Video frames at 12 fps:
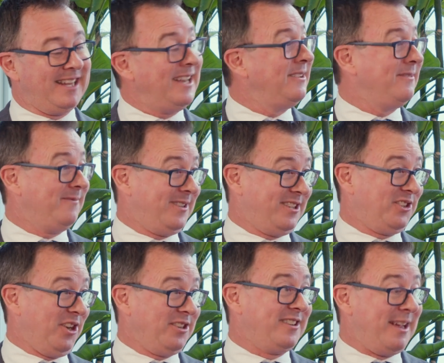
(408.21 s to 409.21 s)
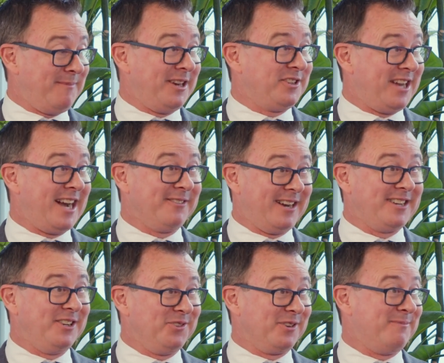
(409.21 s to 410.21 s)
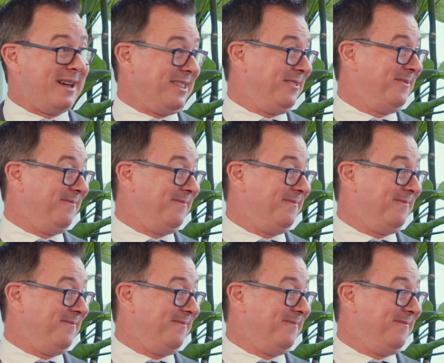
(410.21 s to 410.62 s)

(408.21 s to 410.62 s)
then to search that much data, it actually took a month,